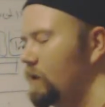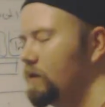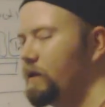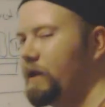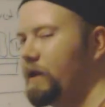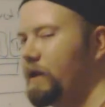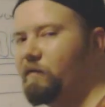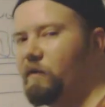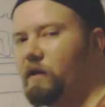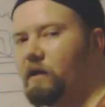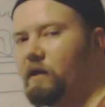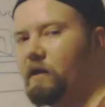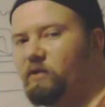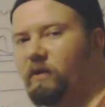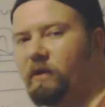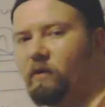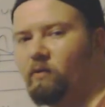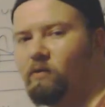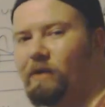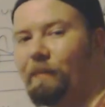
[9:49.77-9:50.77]
Like if you're going to be
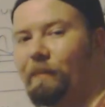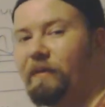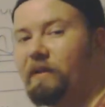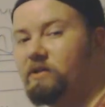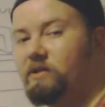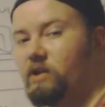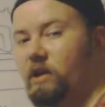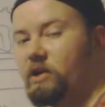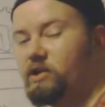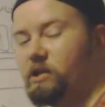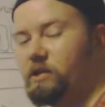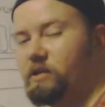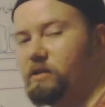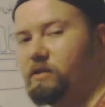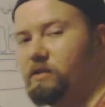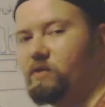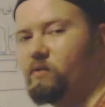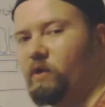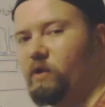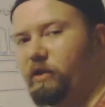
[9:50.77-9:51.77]
doing rep
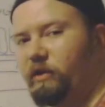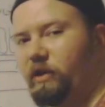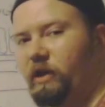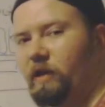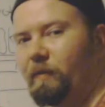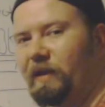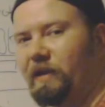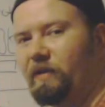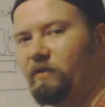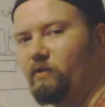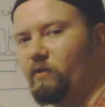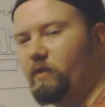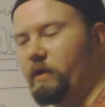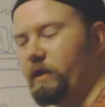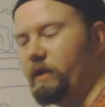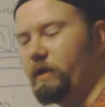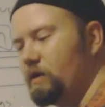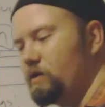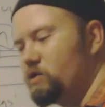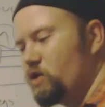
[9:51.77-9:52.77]
instructions where you're going to be
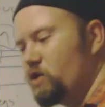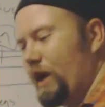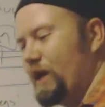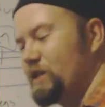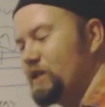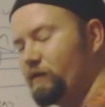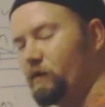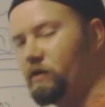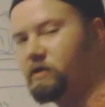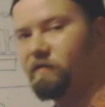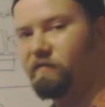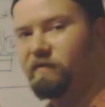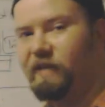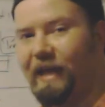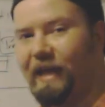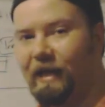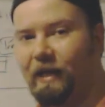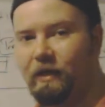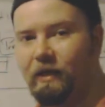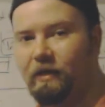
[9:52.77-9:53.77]
doing transfers of
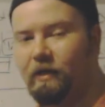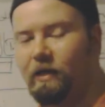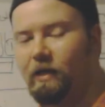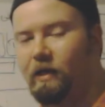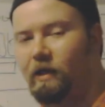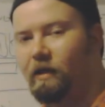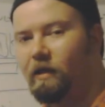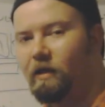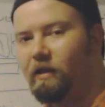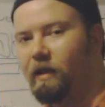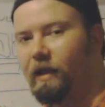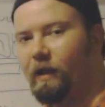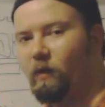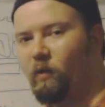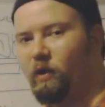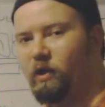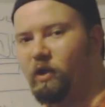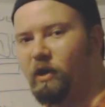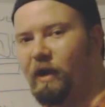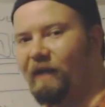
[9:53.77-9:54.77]
data, like
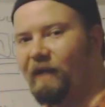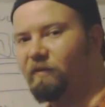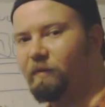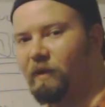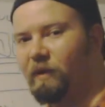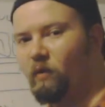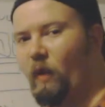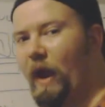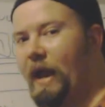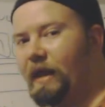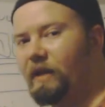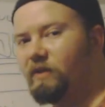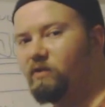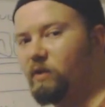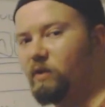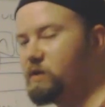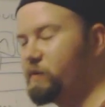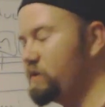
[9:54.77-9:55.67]
where you're going to have to be writing to a